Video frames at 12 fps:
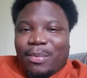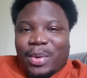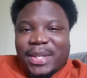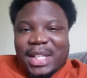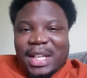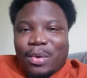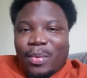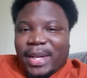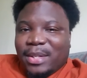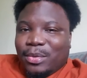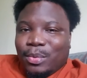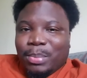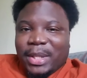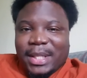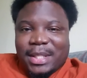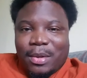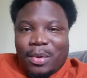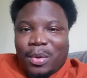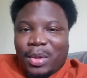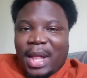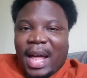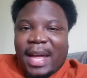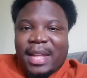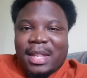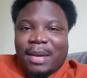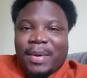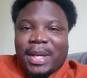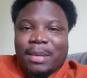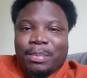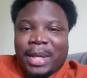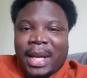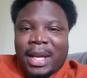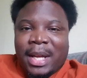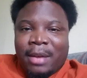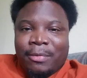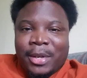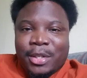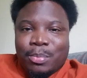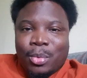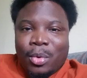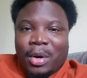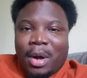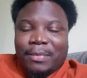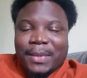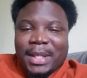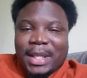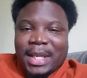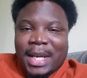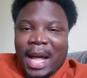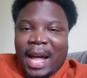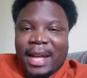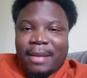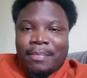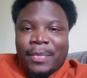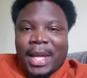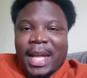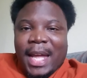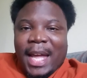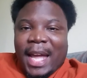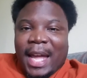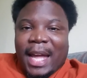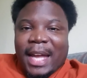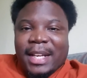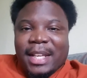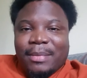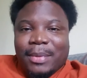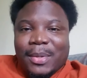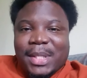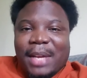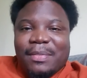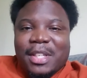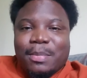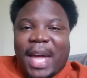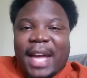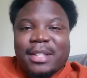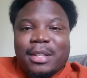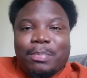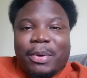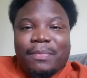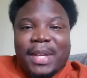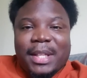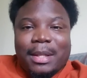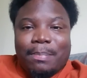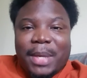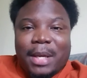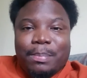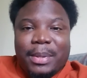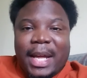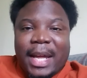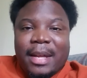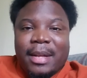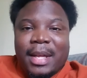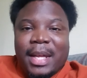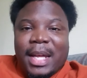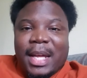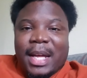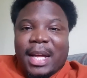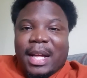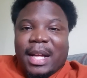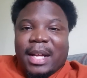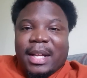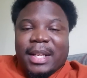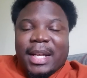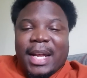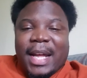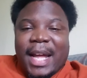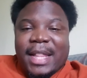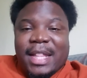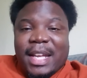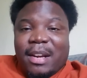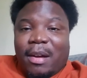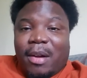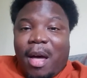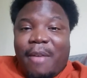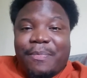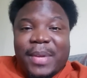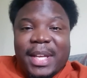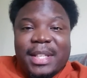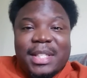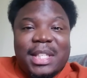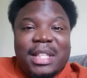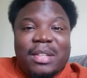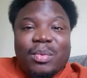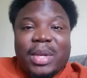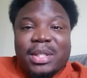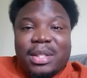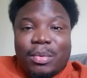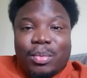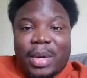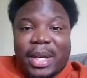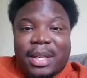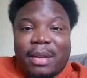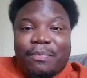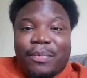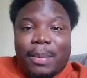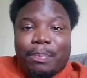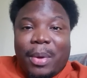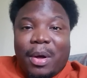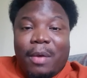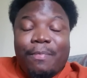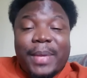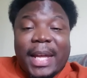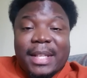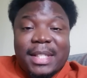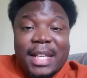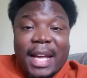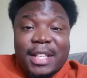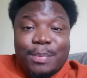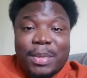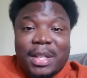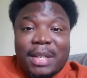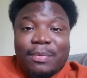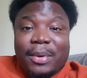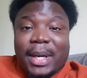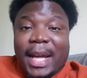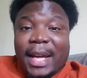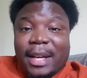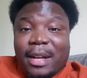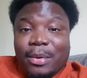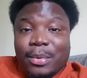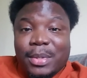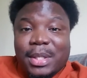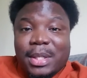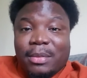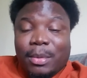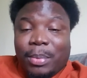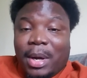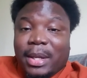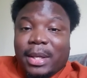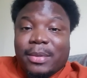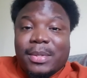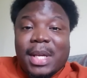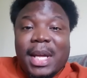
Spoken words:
wasn't going to blitz a whole lot. They were going to play coverage more often than not and keep those safeties back to prevent the big play. Uh, and then on offense, he wants to run the football, as he has been for the head coach of the Broncos.